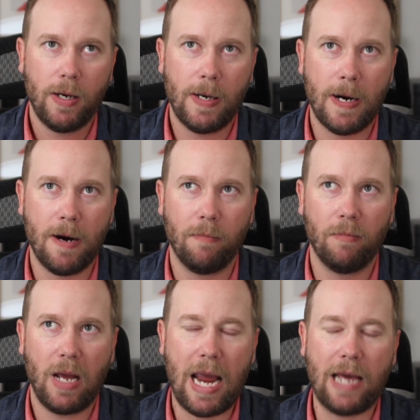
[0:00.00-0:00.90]

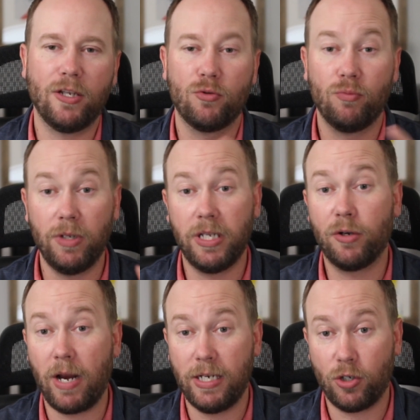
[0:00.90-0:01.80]
had this really
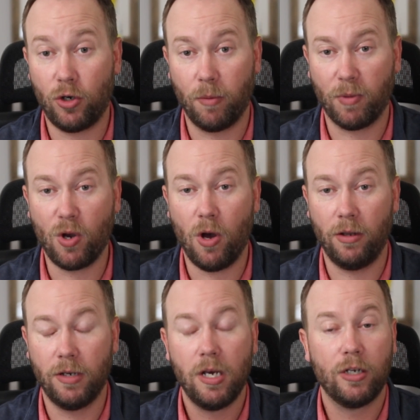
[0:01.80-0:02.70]
great term
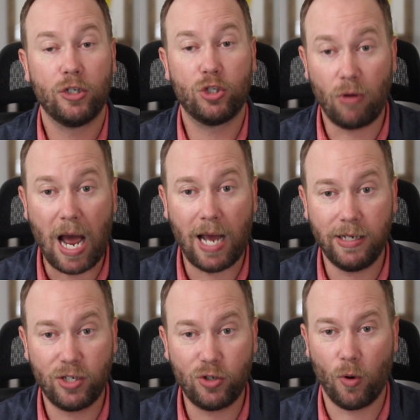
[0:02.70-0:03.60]
called
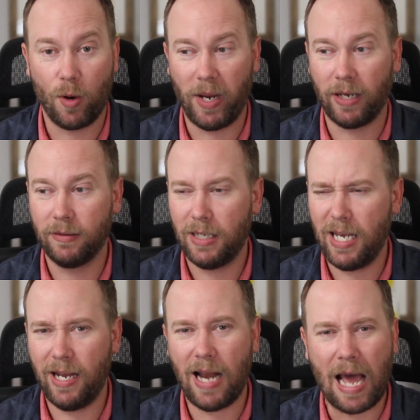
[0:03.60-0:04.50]
try-storming.
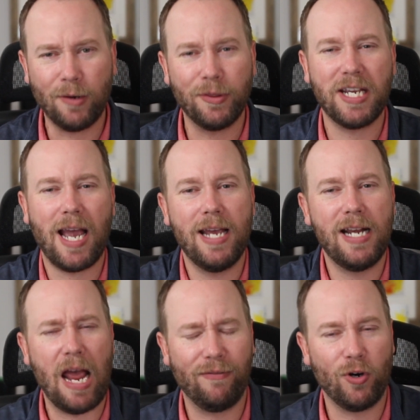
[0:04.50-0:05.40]
And I don't think I
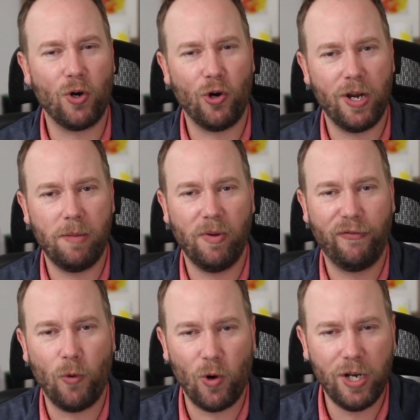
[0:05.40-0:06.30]
had ever heard it
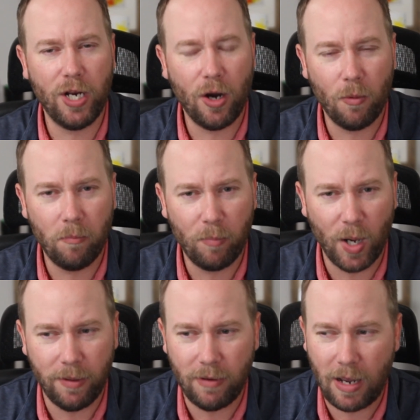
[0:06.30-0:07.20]
before,
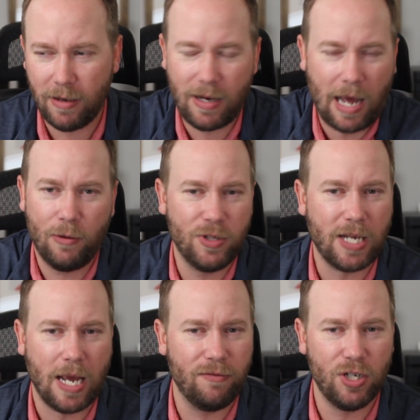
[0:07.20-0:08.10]
but I always
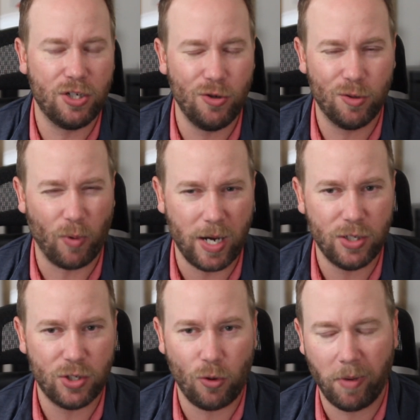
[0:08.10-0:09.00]
kind of just use
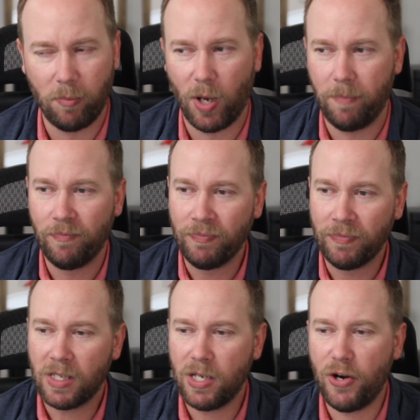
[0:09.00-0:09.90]
brainstorming. But,
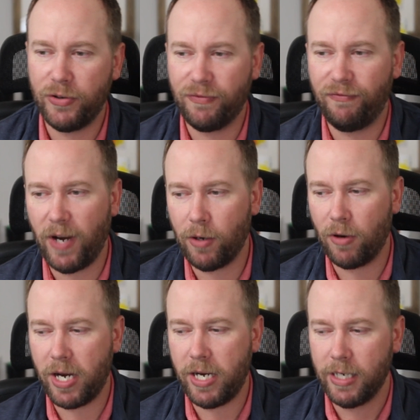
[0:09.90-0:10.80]
he's
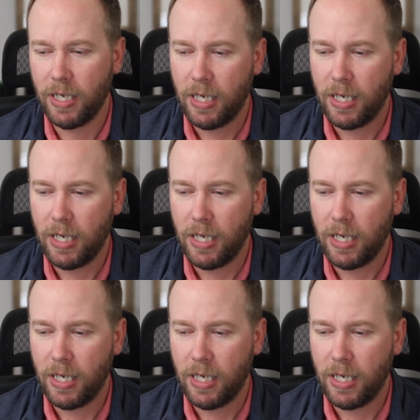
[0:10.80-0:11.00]
very